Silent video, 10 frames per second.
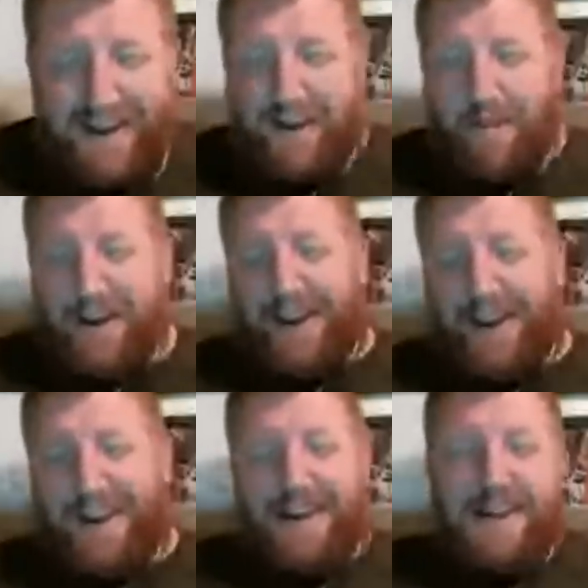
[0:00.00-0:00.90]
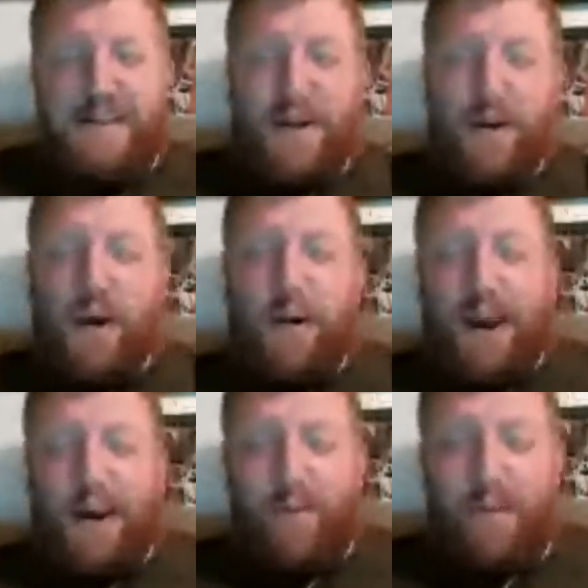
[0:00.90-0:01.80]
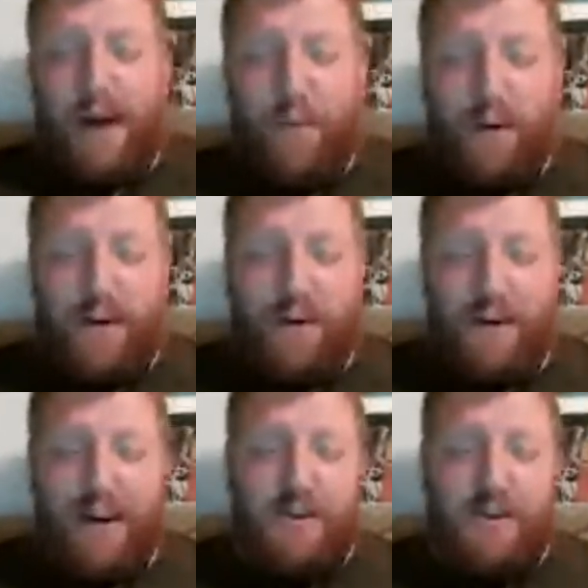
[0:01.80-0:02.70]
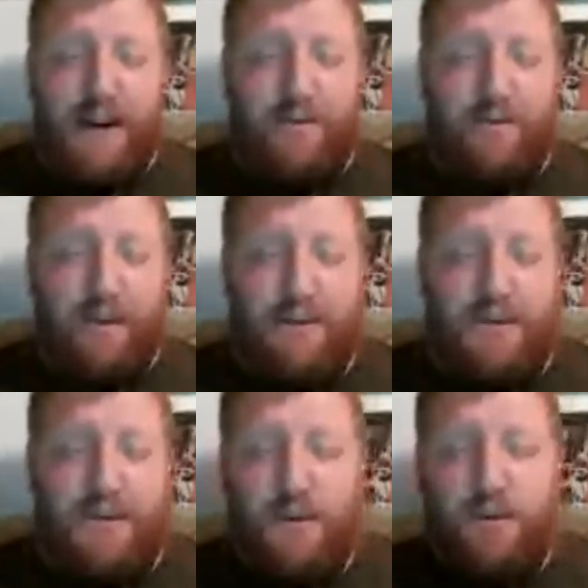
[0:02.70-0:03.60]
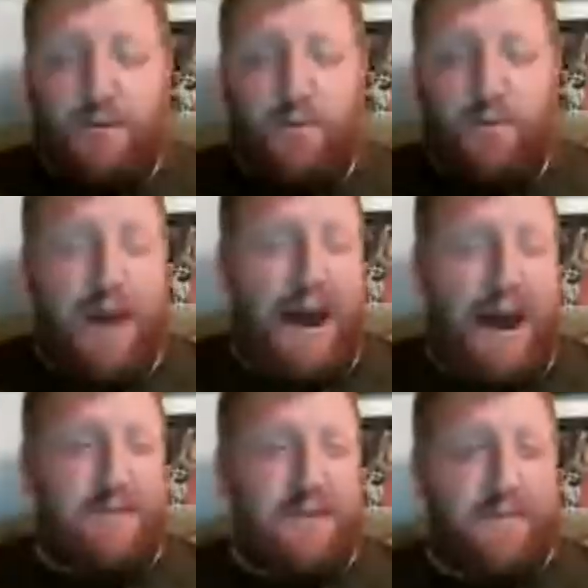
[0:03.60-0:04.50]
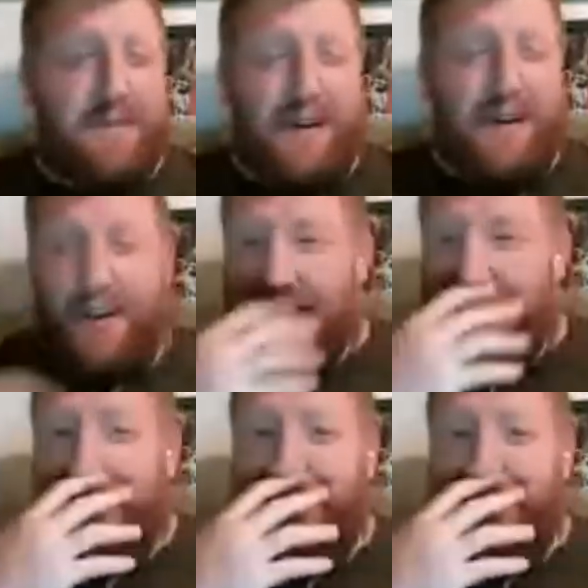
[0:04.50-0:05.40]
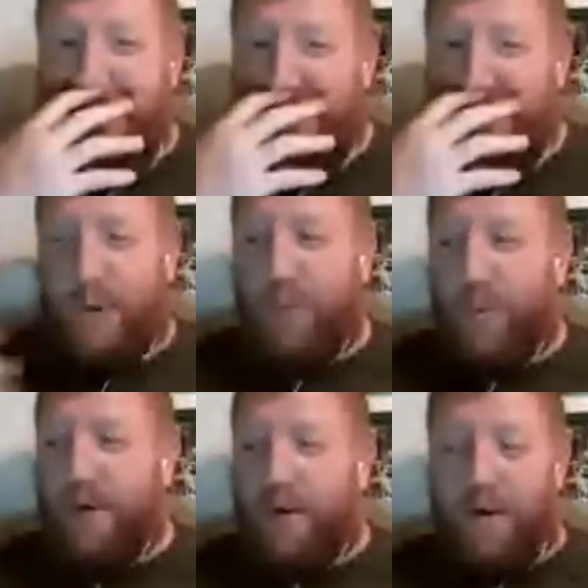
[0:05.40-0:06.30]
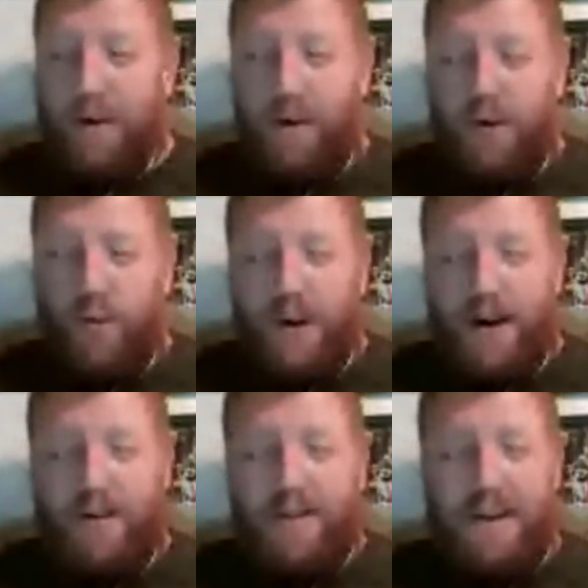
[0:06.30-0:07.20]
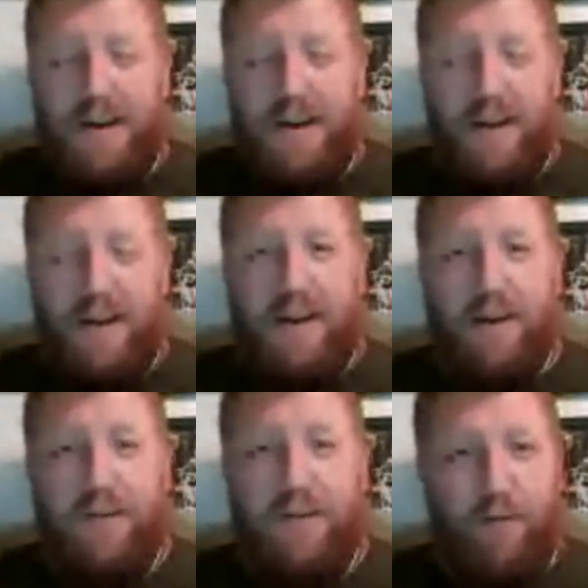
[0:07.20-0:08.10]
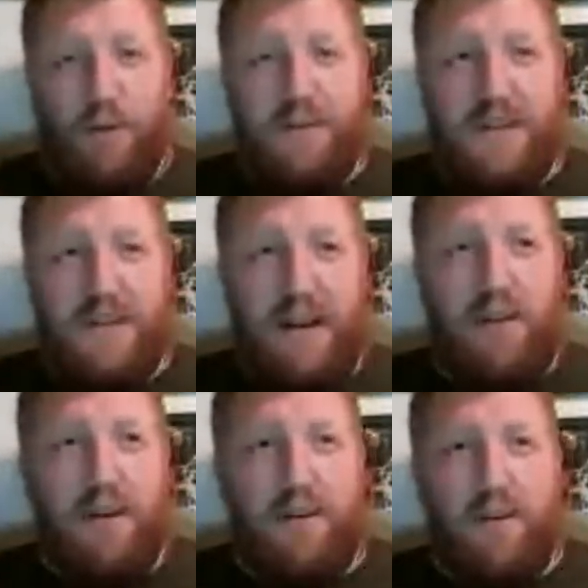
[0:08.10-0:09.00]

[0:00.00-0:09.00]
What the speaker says: Man, so, okay, I want to interject for 2 halves of a second here. So, we got the 14th.